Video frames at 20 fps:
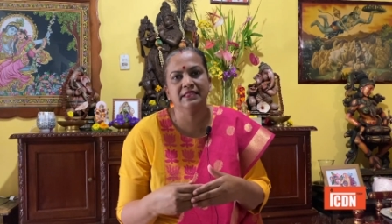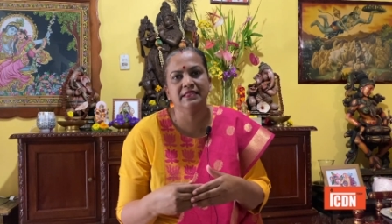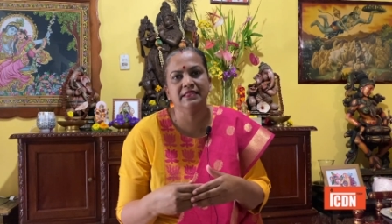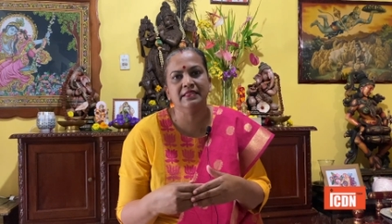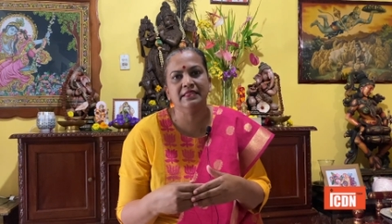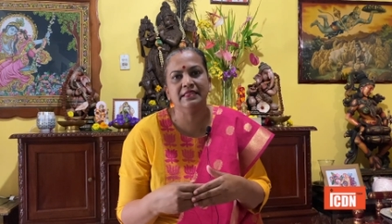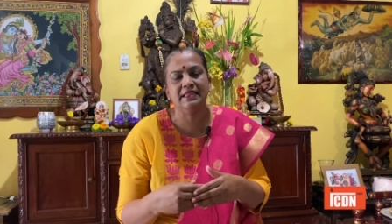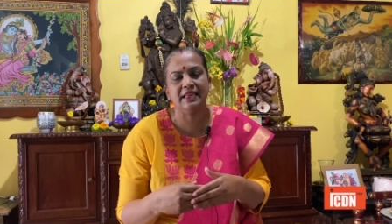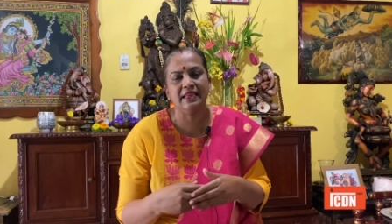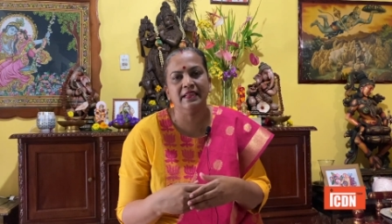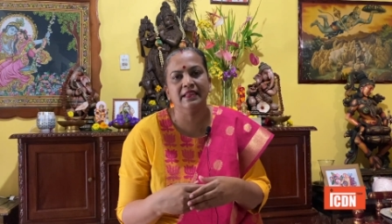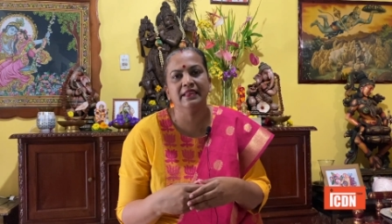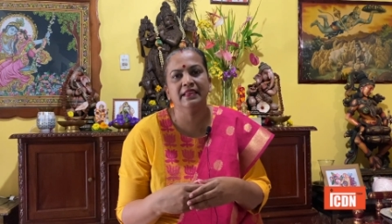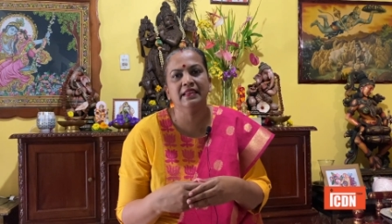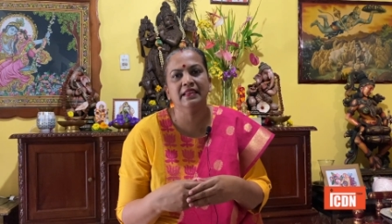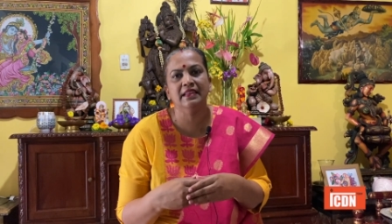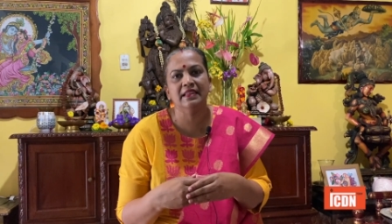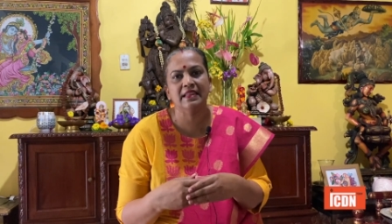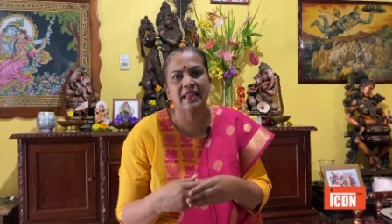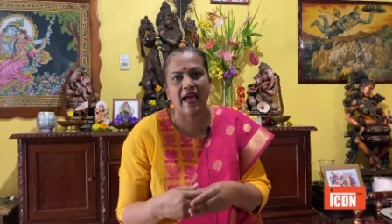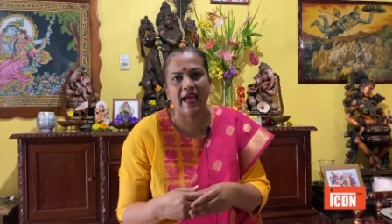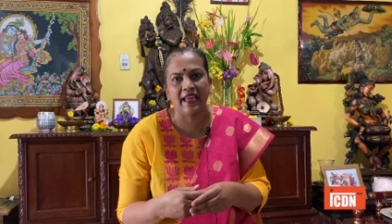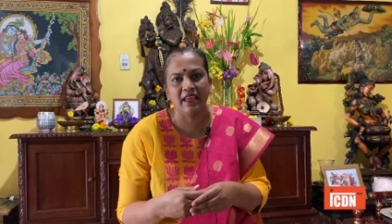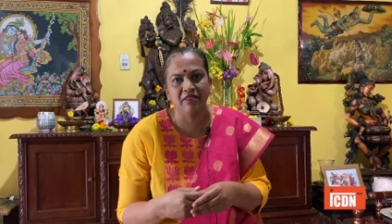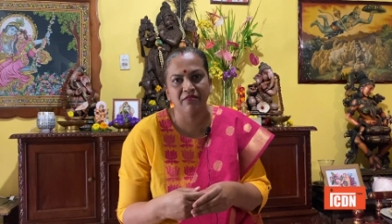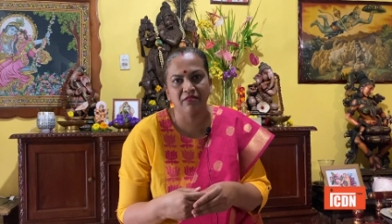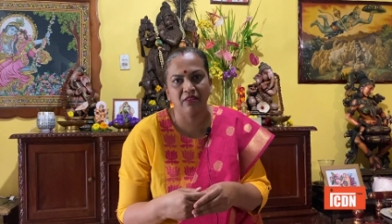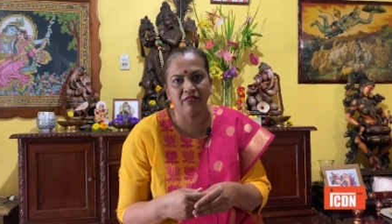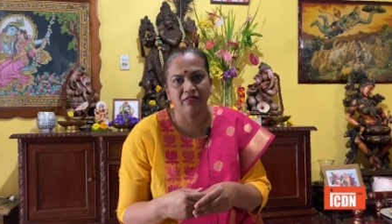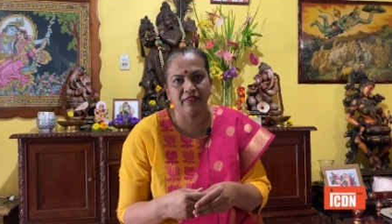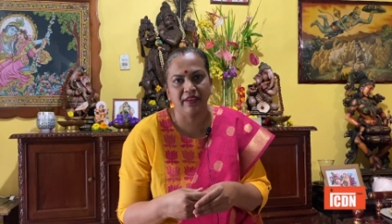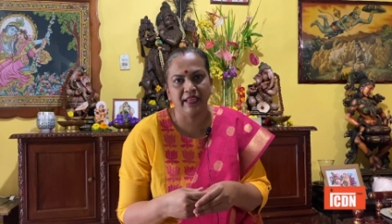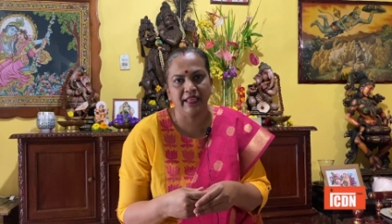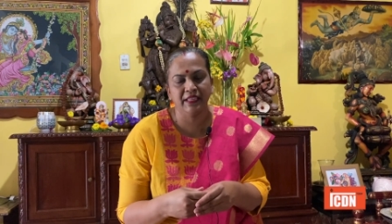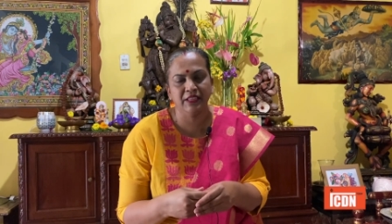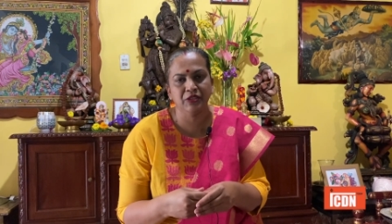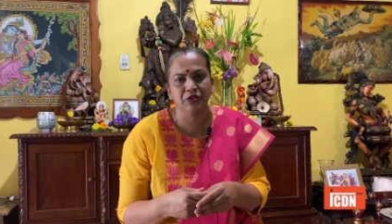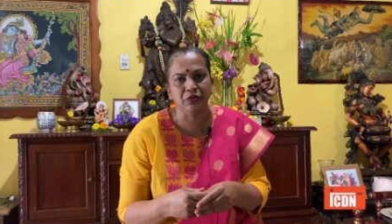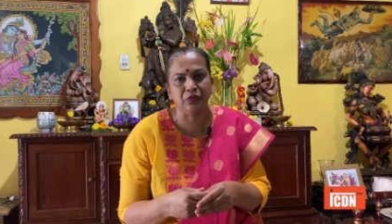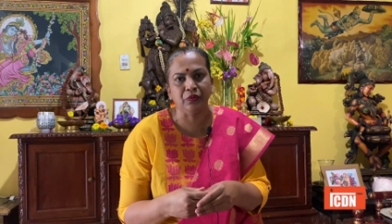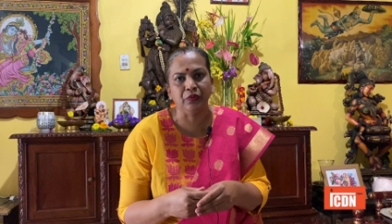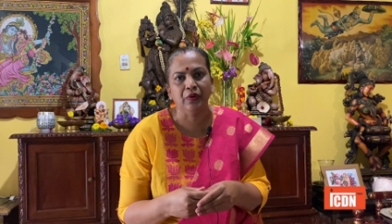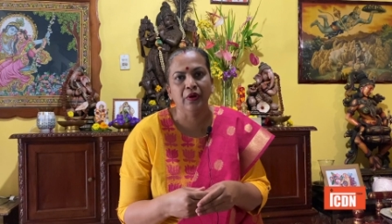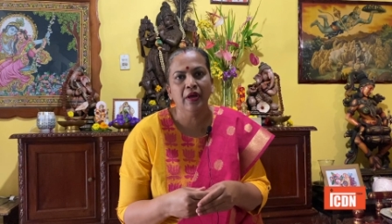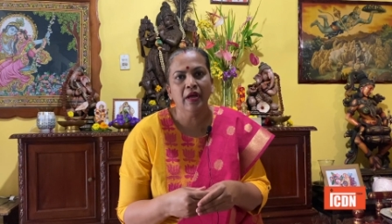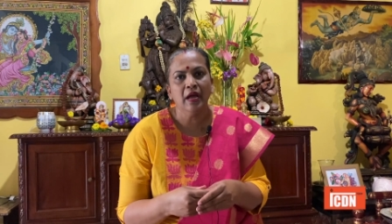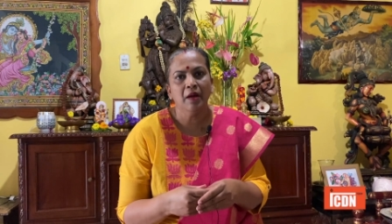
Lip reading: daily life of a Hindu,